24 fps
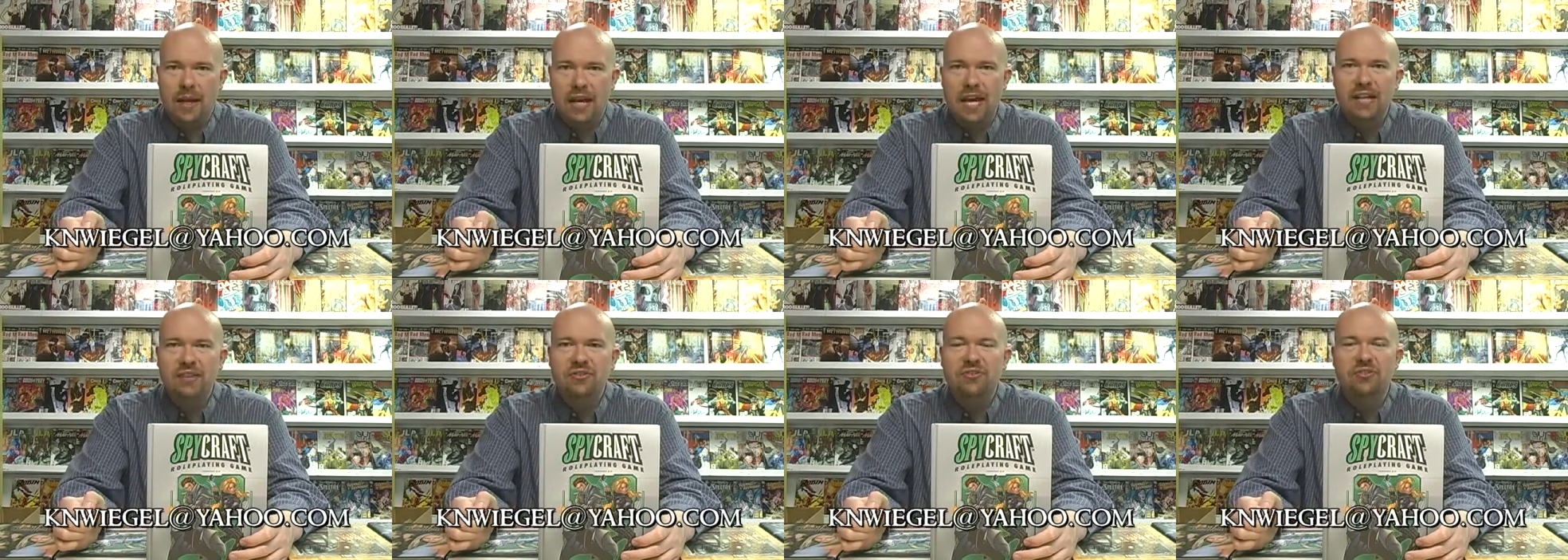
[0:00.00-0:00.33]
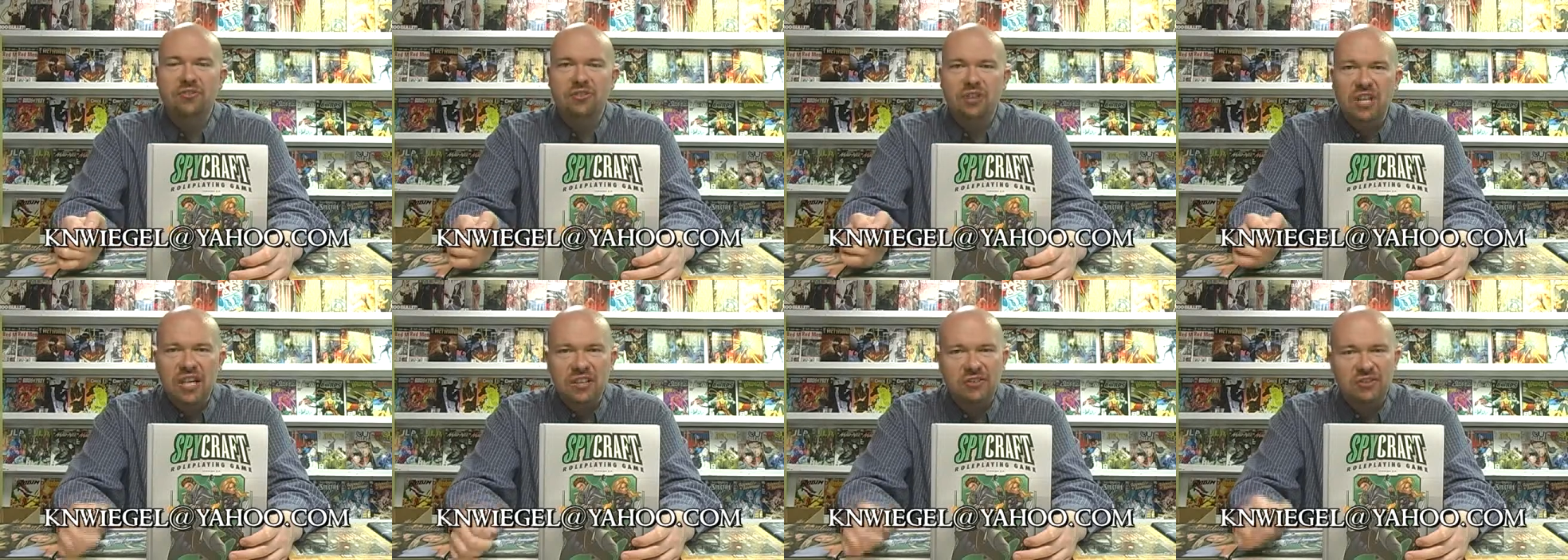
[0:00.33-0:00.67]
It's,
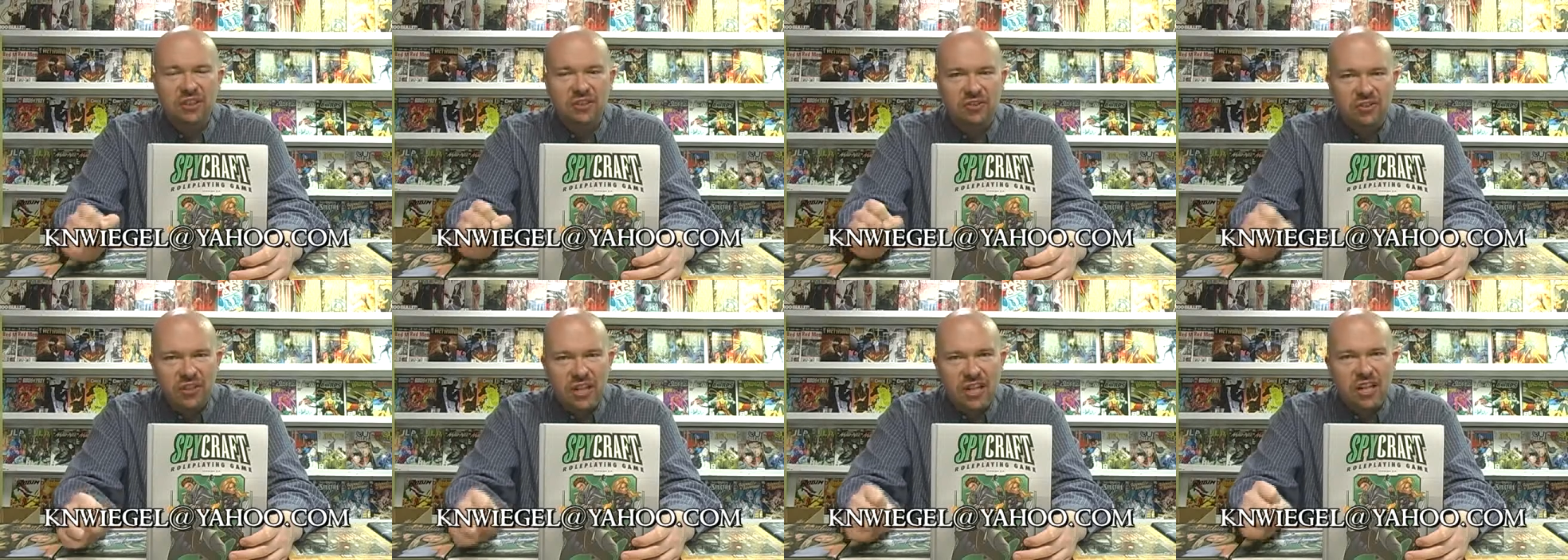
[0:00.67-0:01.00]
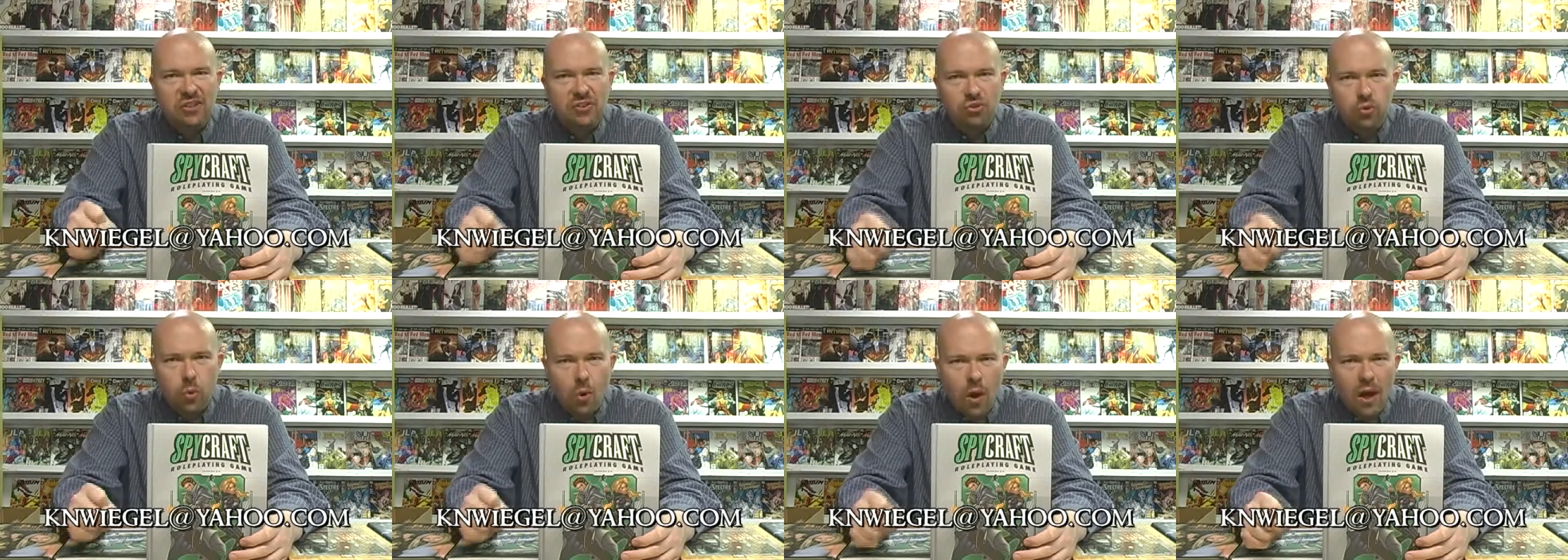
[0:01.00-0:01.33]
D- it's a
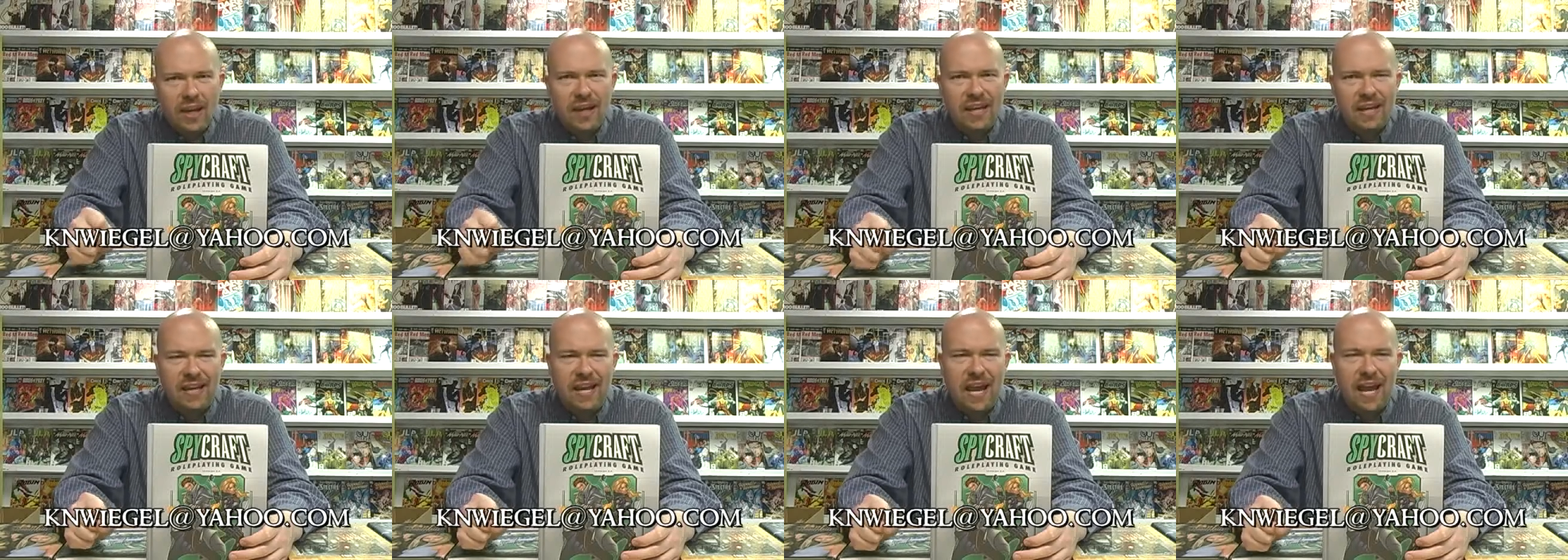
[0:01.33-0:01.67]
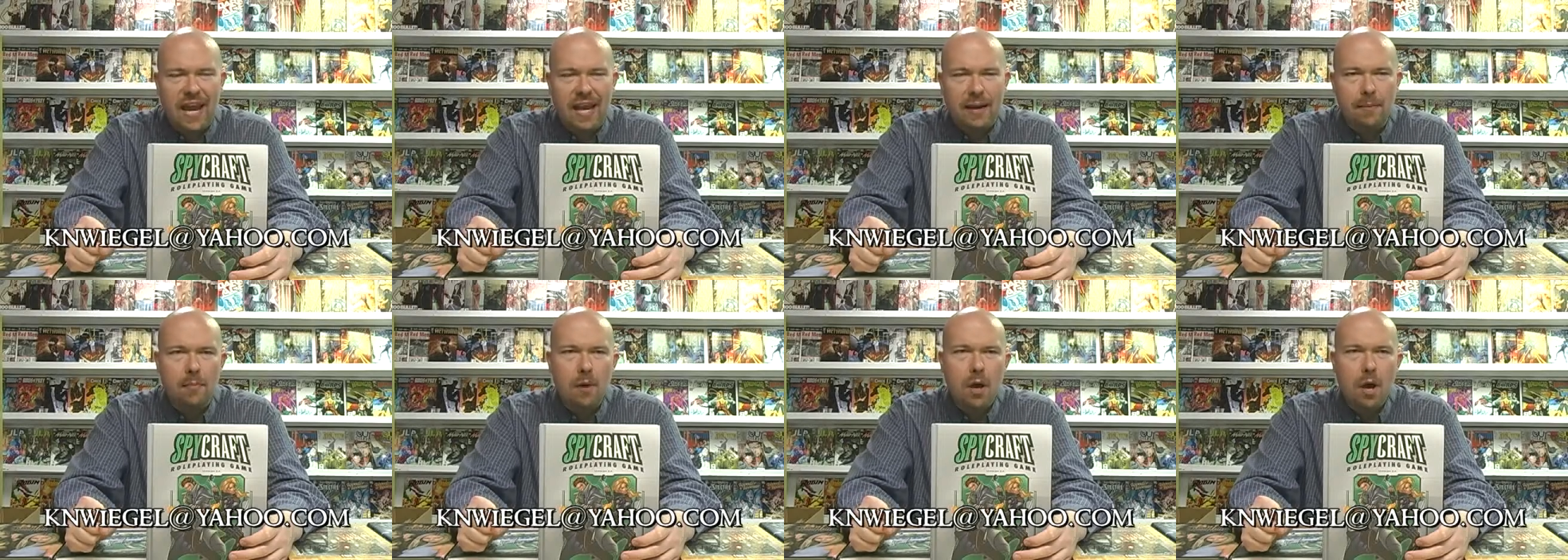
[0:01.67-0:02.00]
D20
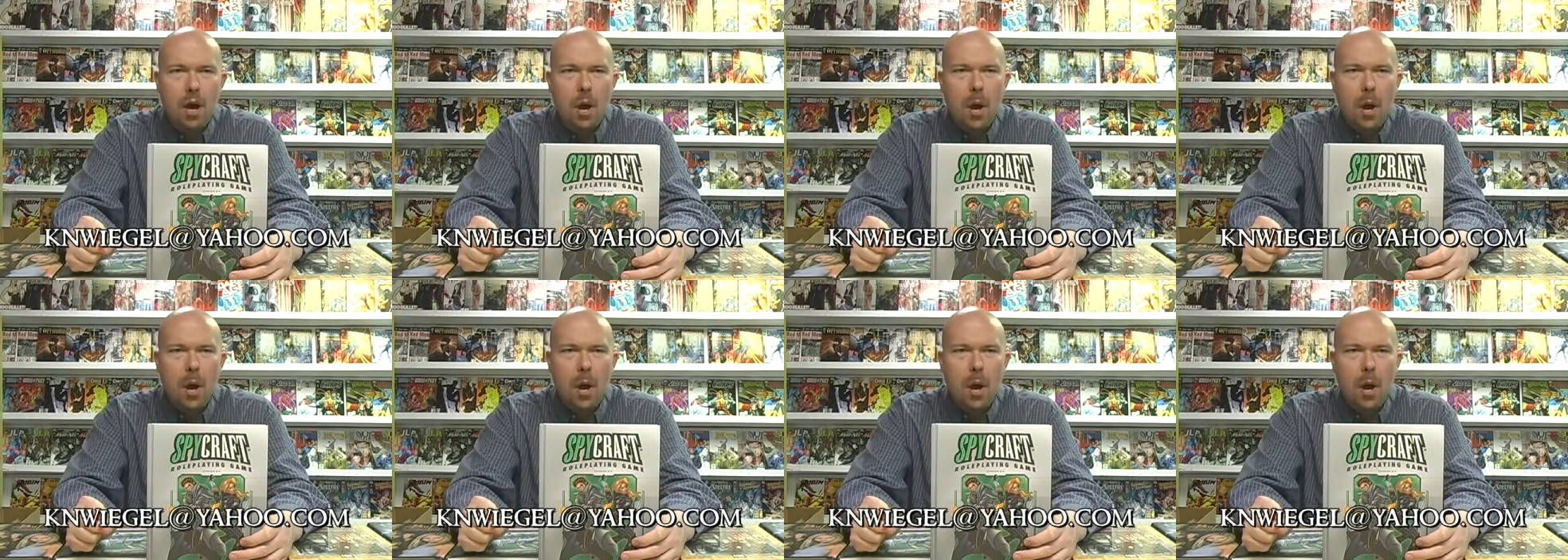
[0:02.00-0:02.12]
game,